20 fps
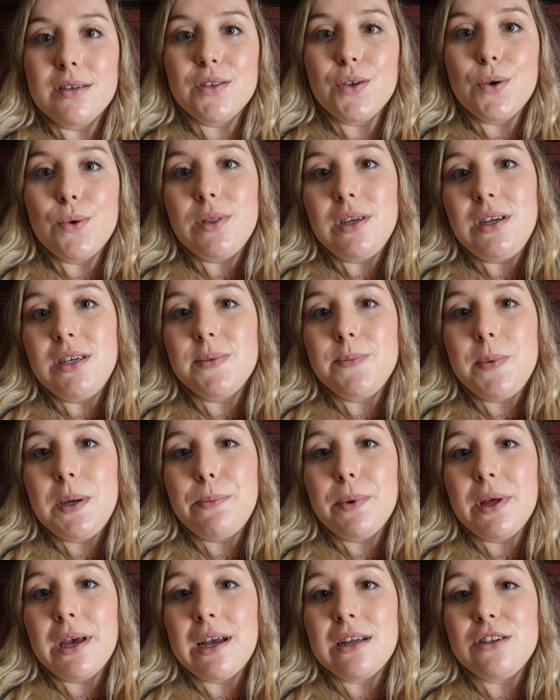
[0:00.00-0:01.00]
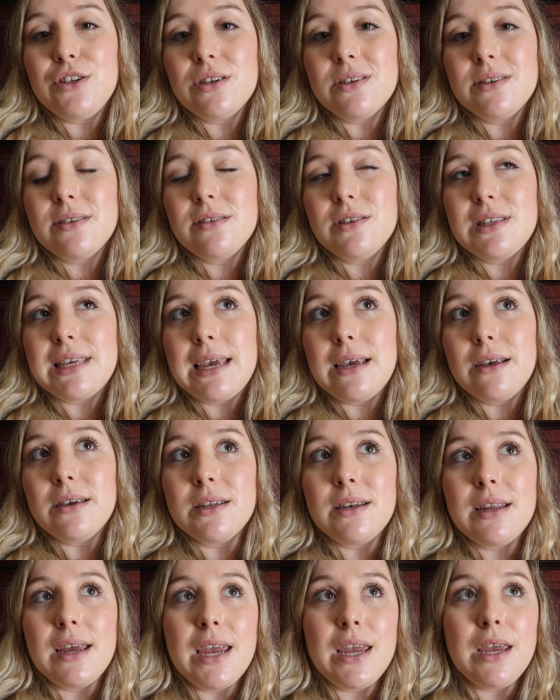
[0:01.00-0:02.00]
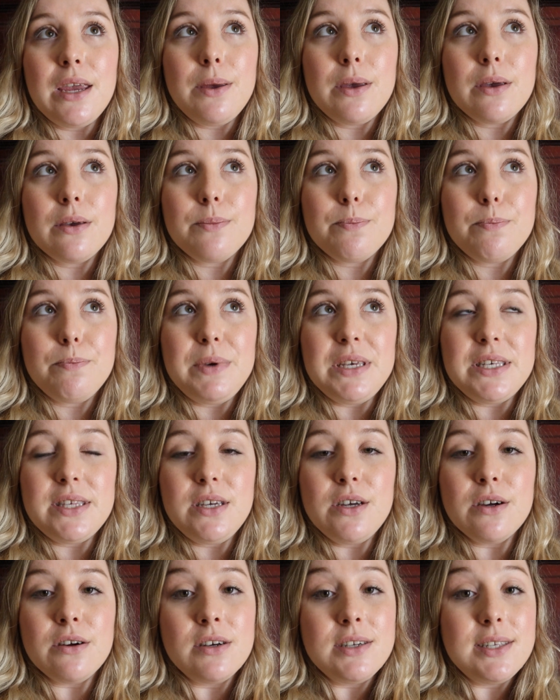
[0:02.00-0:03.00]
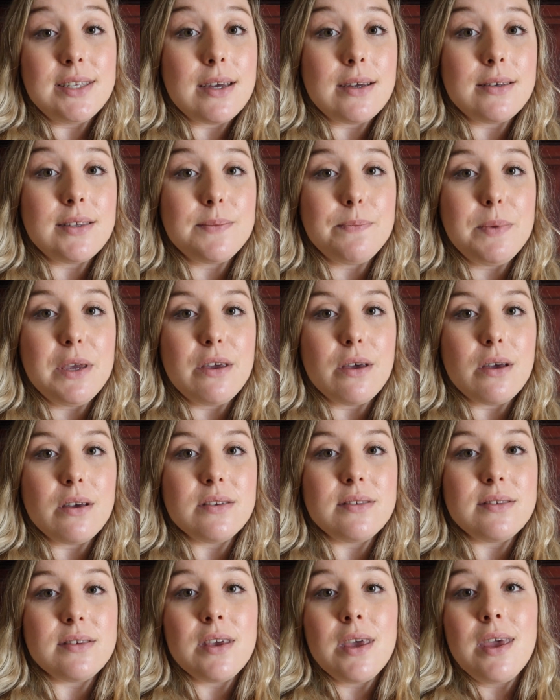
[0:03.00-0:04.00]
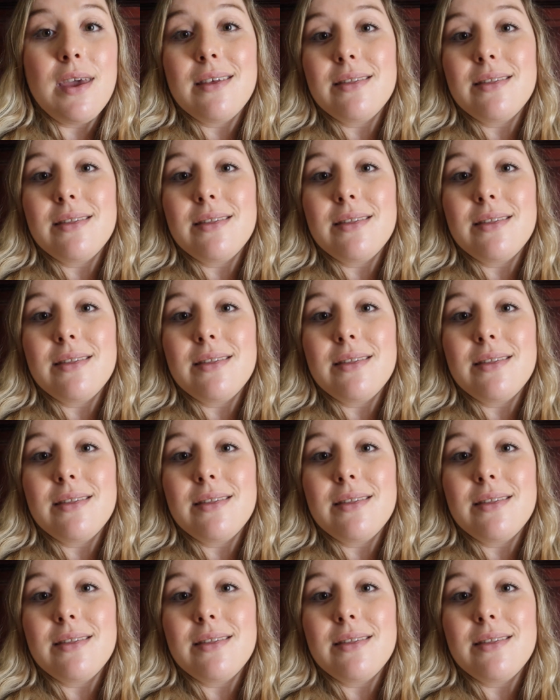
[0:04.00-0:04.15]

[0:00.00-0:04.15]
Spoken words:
So these people had just taken a PCR test because